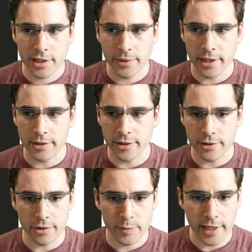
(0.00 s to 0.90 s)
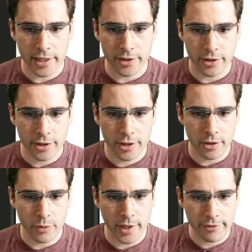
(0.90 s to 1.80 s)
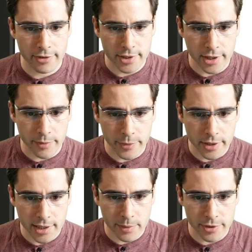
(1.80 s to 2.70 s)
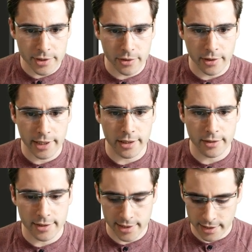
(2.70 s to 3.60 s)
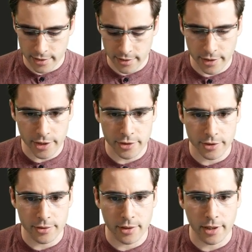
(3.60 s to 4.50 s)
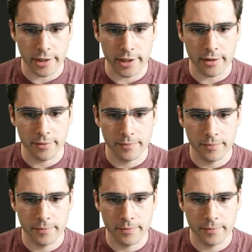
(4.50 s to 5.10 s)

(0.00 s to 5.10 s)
thing we need to do is back in our code, we have to start building up this URL to send the user to to log in.